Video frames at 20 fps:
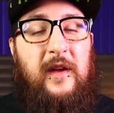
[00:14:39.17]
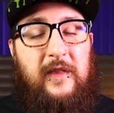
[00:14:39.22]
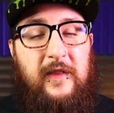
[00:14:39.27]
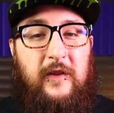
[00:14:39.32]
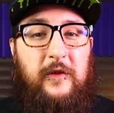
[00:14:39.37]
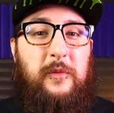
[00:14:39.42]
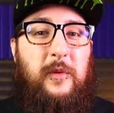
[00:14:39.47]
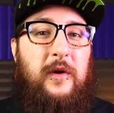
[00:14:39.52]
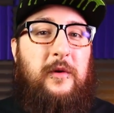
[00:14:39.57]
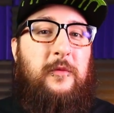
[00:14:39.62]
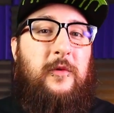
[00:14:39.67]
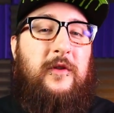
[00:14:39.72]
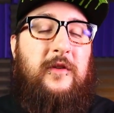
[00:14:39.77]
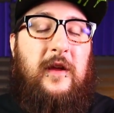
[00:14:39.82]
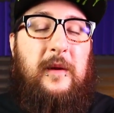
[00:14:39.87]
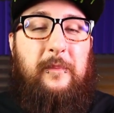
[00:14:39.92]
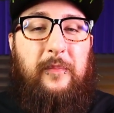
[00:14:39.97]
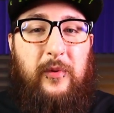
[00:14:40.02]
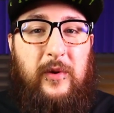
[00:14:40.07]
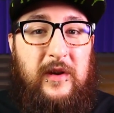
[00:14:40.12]
this one was
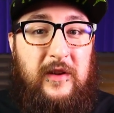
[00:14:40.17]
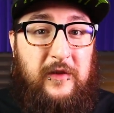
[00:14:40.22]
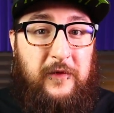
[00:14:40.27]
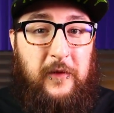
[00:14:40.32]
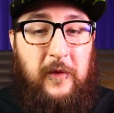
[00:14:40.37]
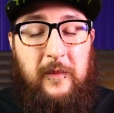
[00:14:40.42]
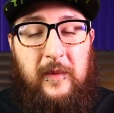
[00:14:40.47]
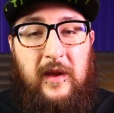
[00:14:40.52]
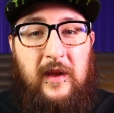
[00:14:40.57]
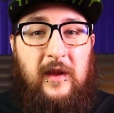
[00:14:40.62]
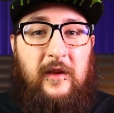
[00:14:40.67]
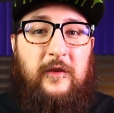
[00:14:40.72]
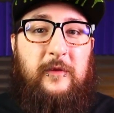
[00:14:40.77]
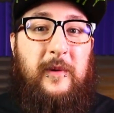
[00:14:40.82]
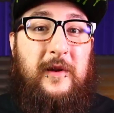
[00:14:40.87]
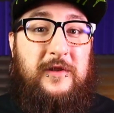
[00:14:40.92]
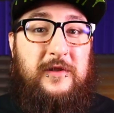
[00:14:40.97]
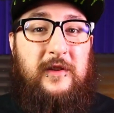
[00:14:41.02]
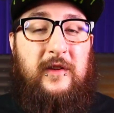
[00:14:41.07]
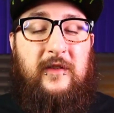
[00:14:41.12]
a breeze for me,
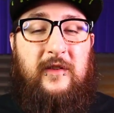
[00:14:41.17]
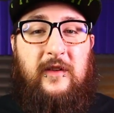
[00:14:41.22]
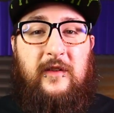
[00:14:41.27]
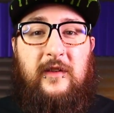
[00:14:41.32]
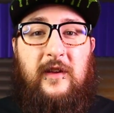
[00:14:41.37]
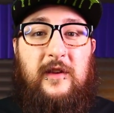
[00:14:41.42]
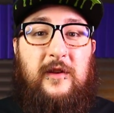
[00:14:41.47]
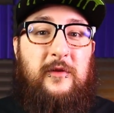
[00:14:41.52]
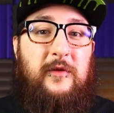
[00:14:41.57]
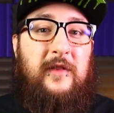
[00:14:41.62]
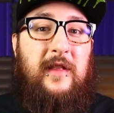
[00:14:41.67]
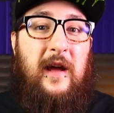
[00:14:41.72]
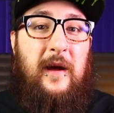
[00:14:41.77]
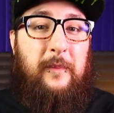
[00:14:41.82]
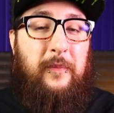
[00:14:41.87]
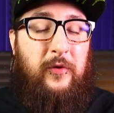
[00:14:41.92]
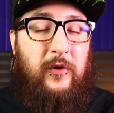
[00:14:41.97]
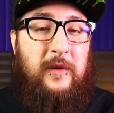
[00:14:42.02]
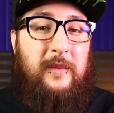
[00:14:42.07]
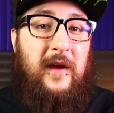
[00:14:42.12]
especially since I used
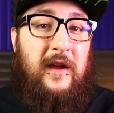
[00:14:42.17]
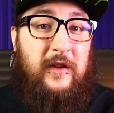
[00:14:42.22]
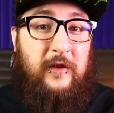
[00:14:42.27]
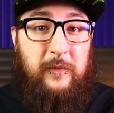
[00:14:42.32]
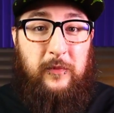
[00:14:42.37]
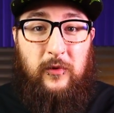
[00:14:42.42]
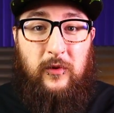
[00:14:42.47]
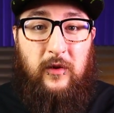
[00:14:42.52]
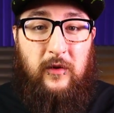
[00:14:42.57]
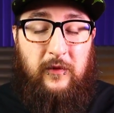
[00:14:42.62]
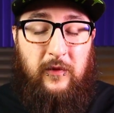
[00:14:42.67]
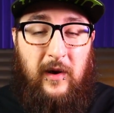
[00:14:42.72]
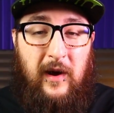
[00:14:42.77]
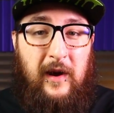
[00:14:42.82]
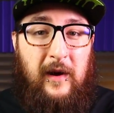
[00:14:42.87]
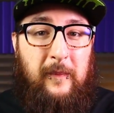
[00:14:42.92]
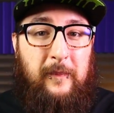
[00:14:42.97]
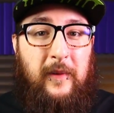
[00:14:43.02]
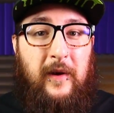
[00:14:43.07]
that pre-made spool of wire,